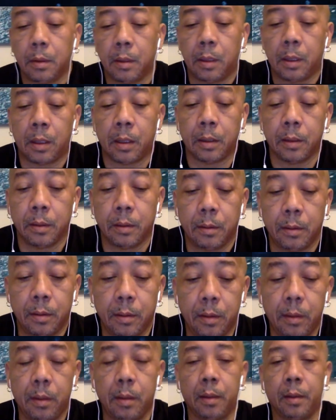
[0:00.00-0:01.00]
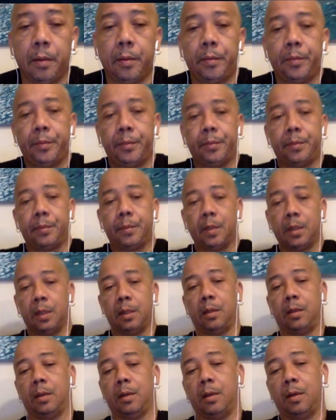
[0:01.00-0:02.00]
And yeah.
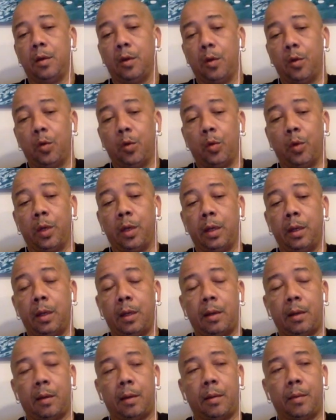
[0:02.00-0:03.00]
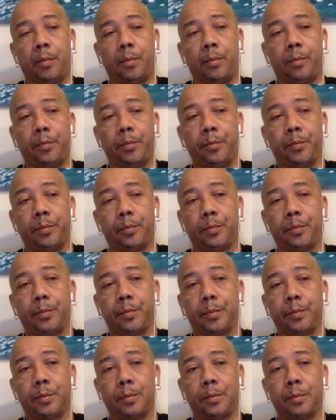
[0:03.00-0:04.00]
We um
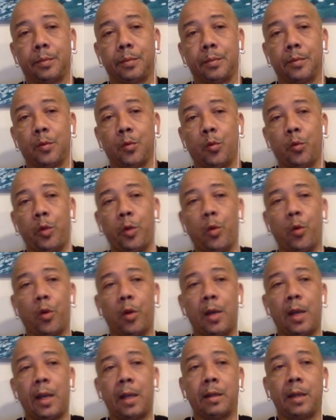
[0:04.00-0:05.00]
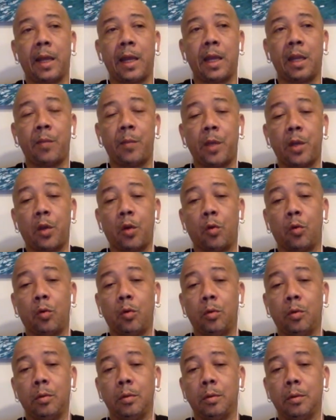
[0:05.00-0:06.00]
we were like the enemy now
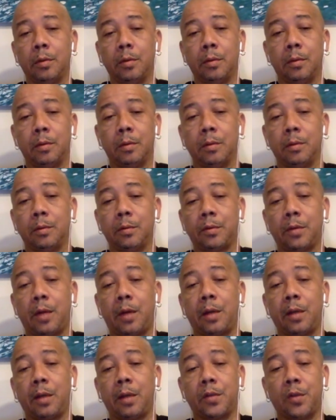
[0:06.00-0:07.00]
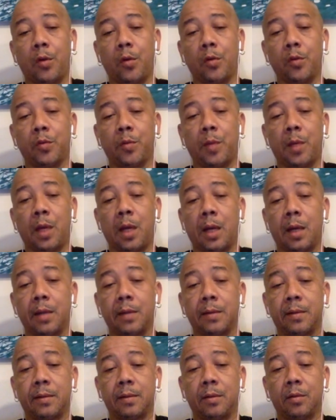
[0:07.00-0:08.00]
to other sounds
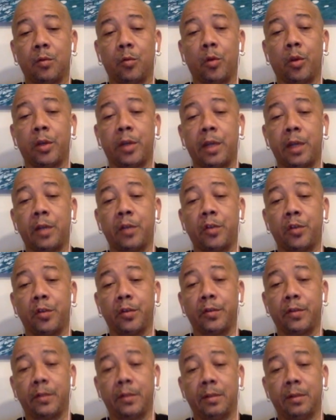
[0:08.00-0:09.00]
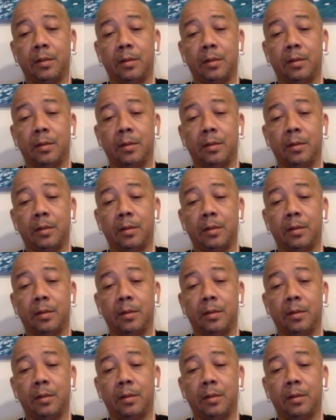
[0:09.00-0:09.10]
because we're dangerous.